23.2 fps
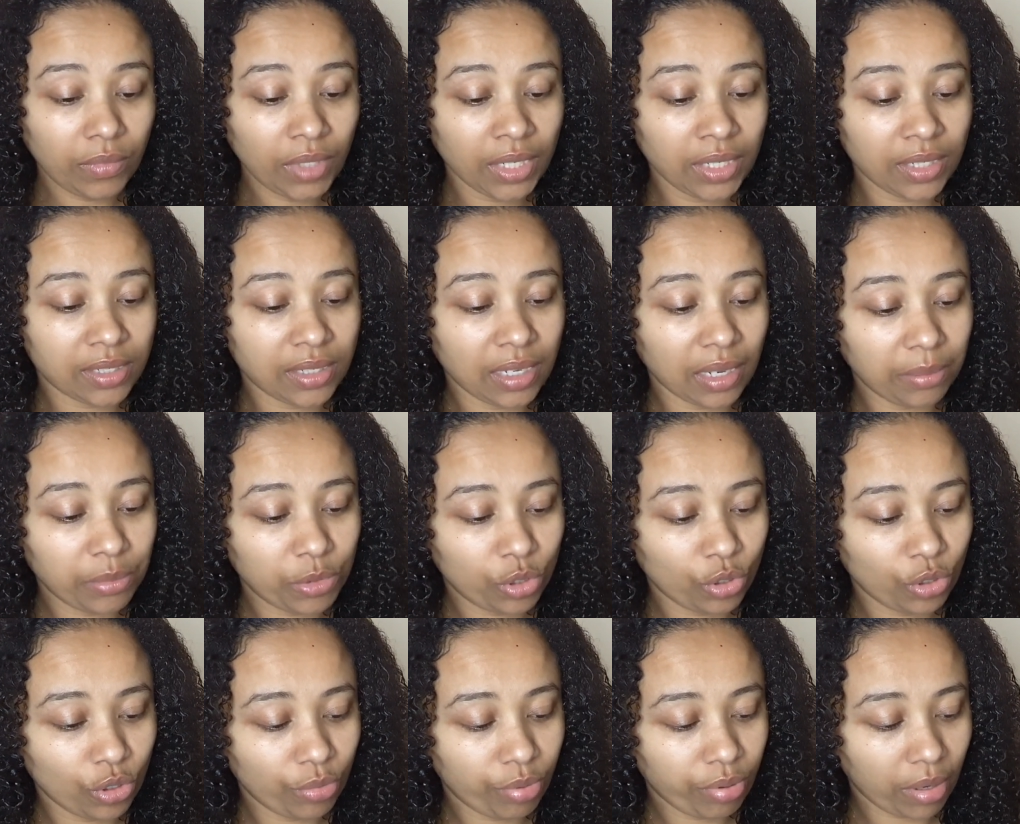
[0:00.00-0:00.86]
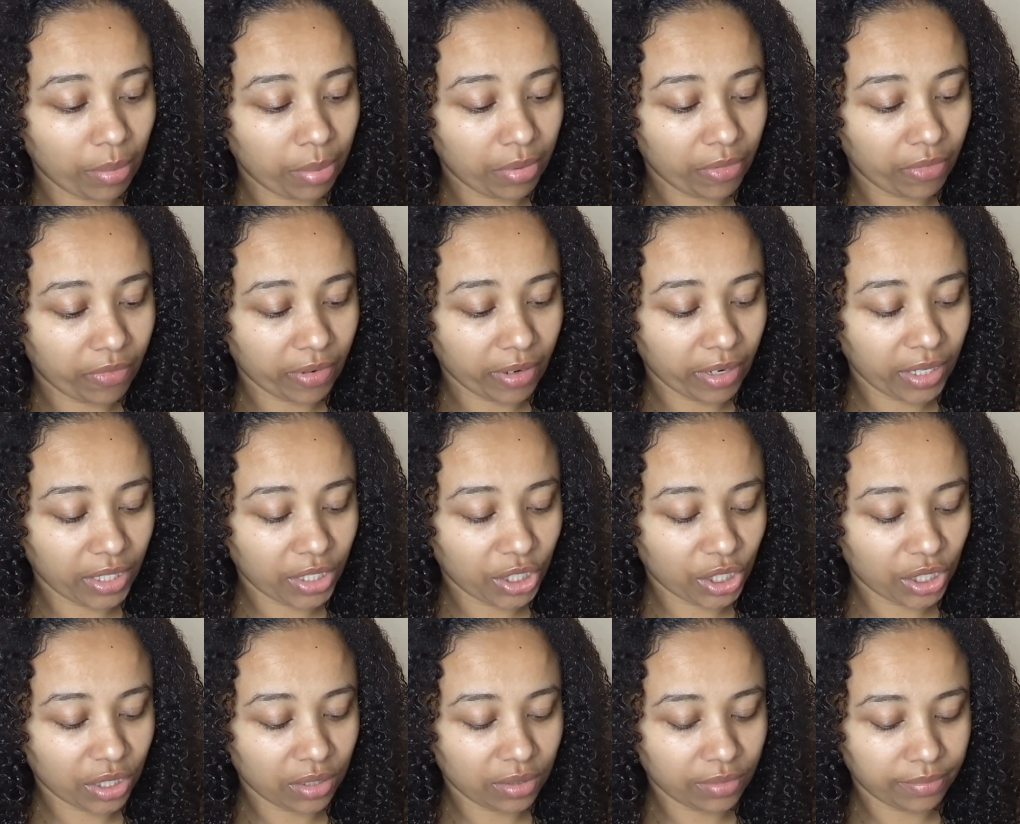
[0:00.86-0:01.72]
Step 2,
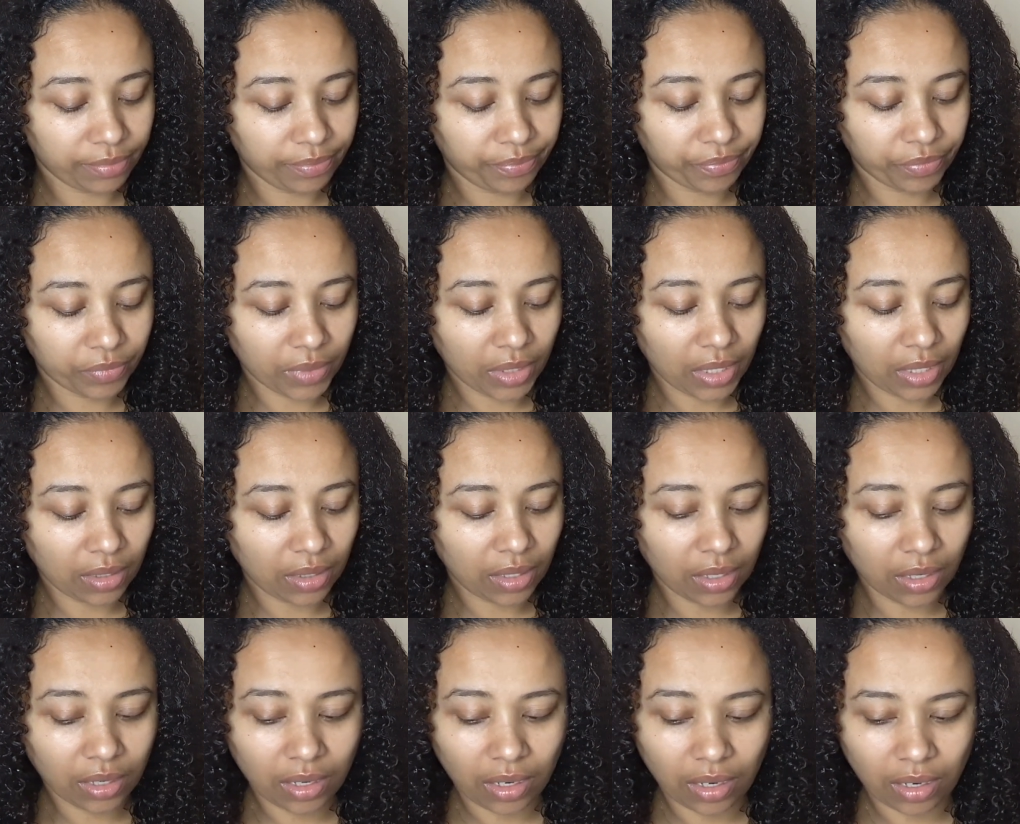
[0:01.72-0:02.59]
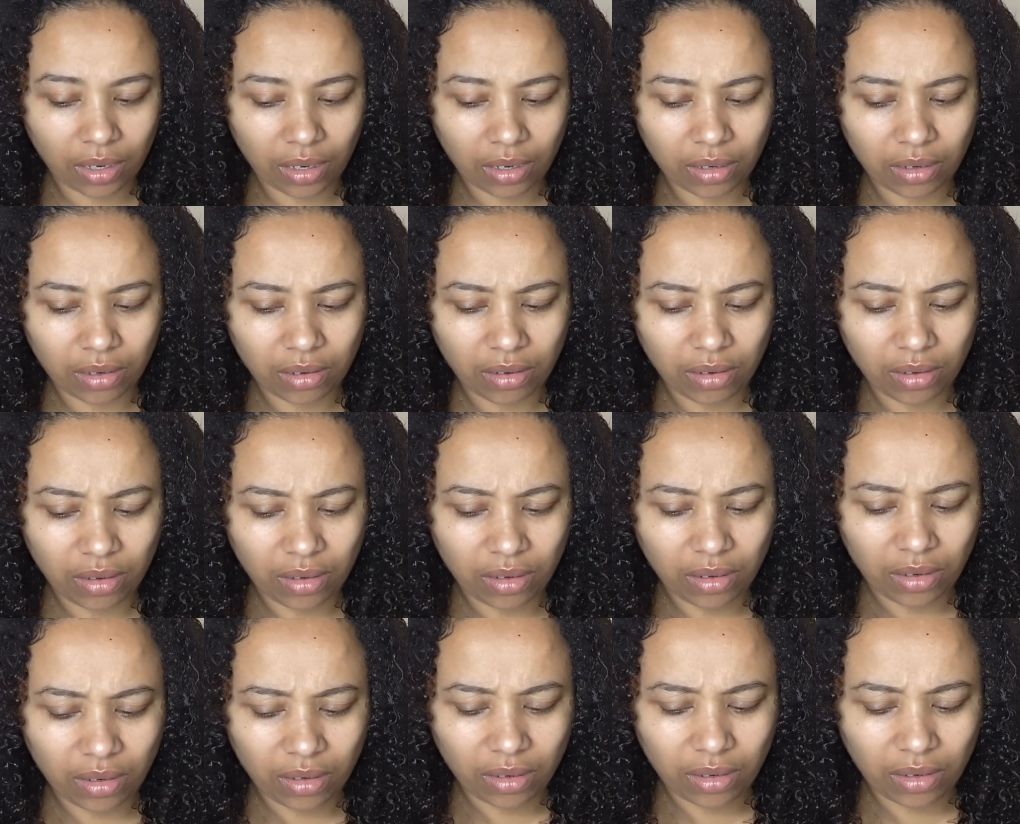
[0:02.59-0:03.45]
preparation. I think I
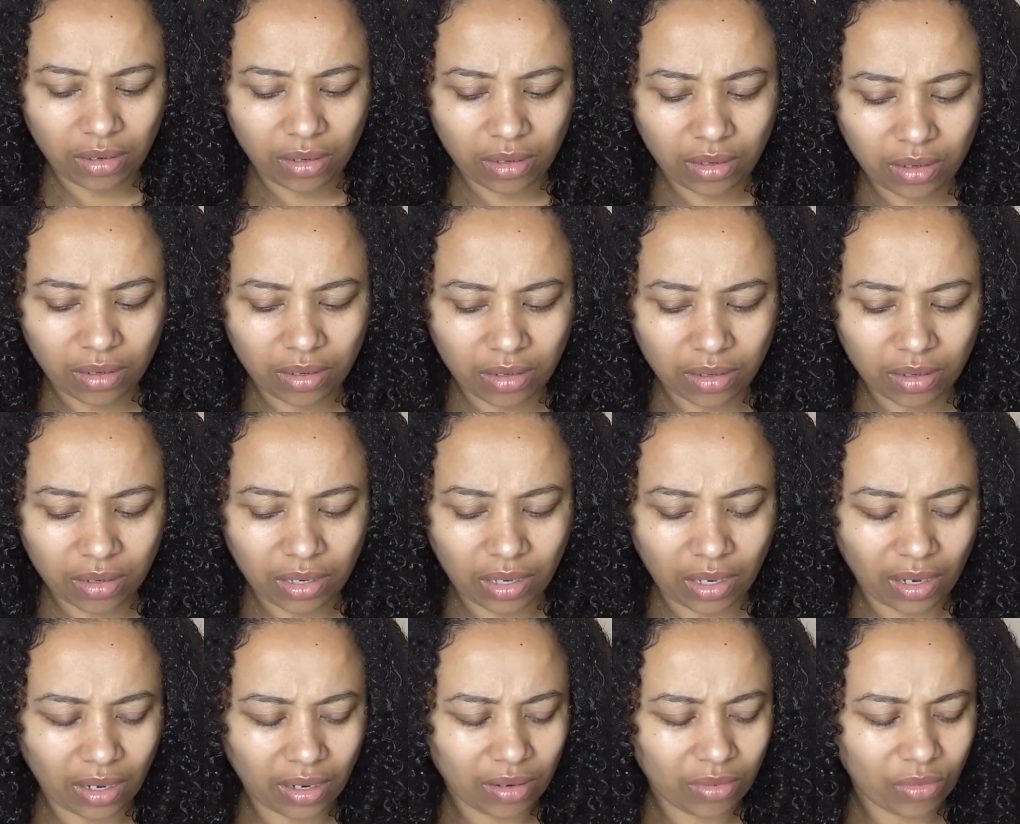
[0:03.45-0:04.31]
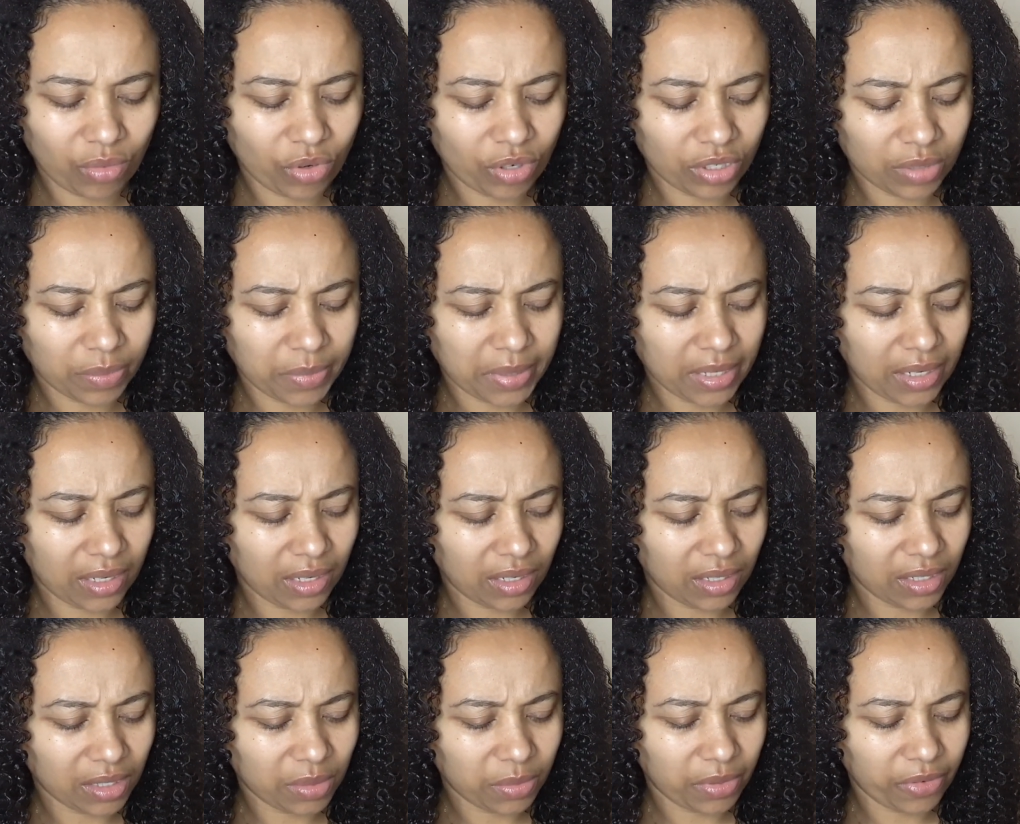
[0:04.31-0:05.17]
kind of washed my
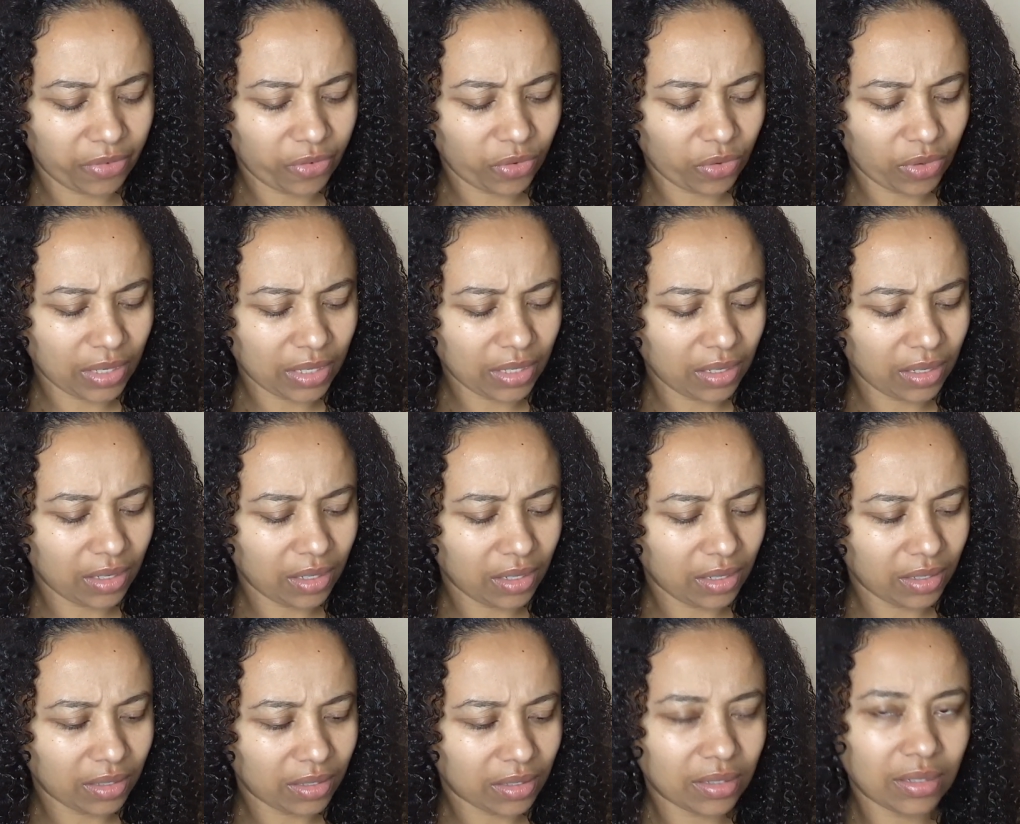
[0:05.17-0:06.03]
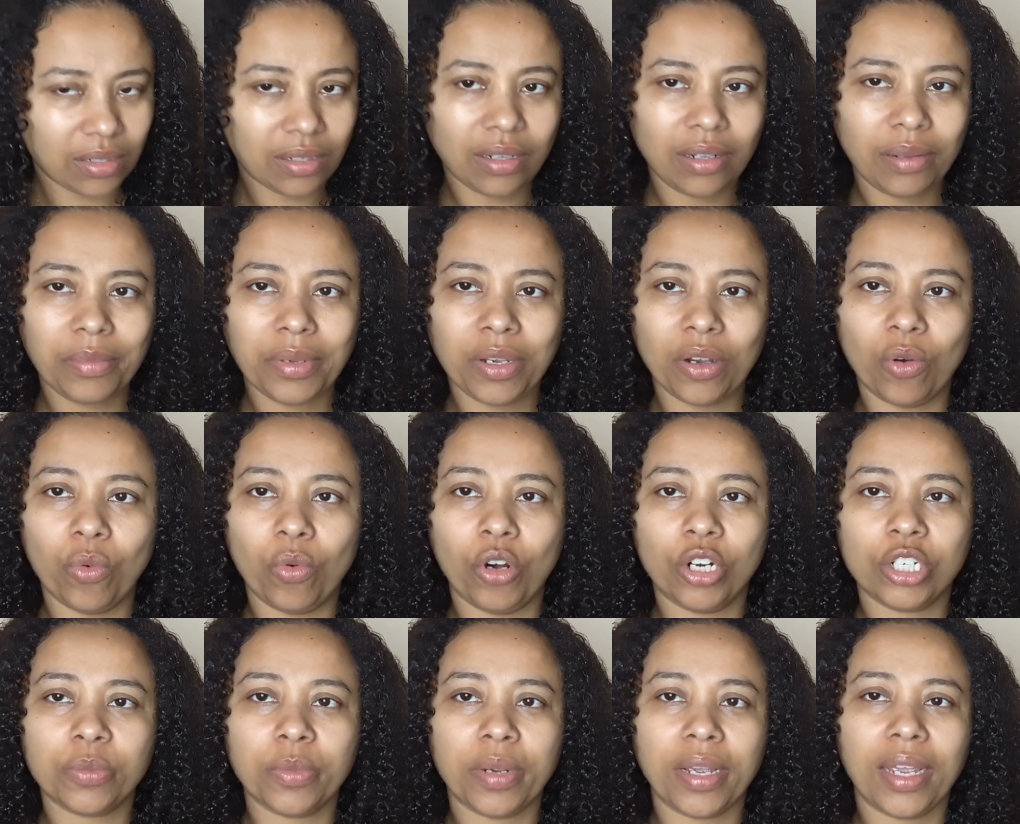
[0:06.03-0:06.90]
hands before I did this. Let me go
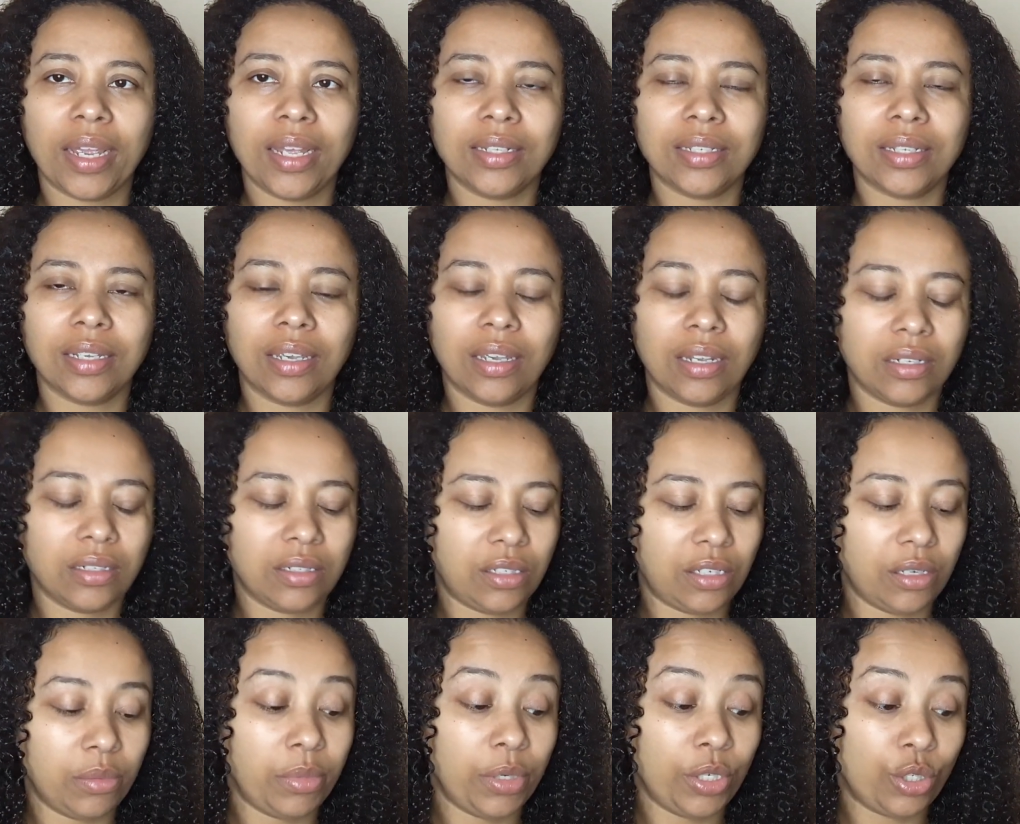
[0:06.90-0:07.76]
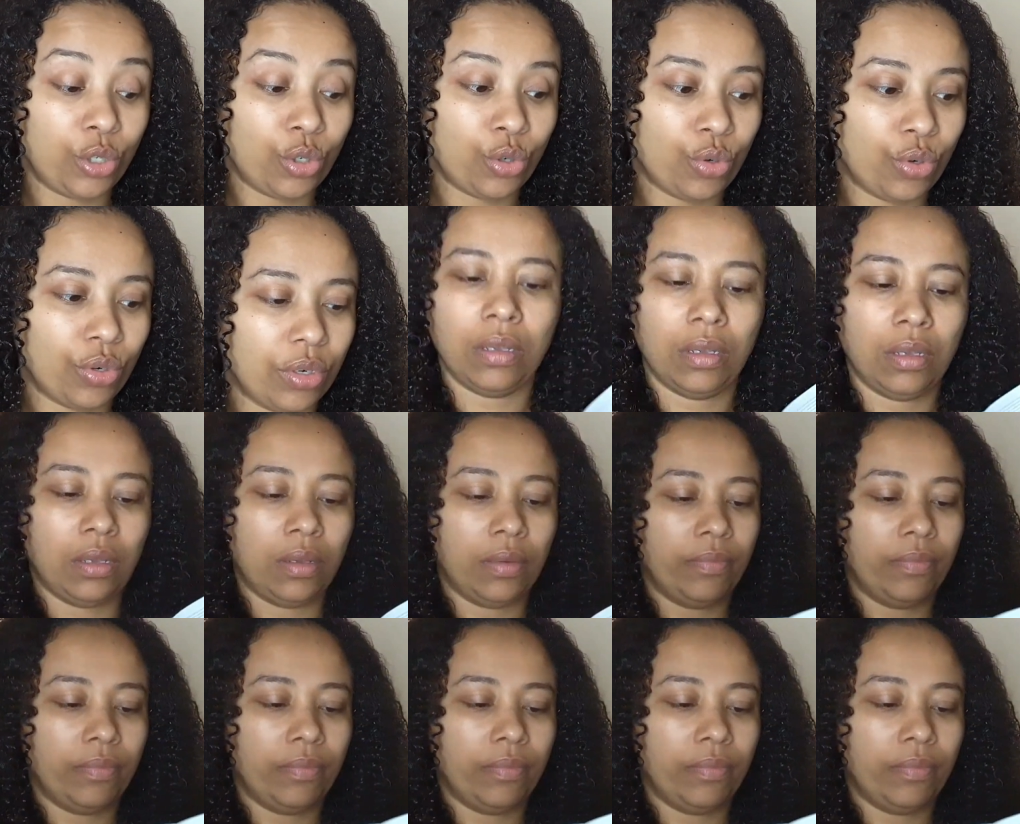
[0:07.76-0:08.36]
wash my hands again to be sure.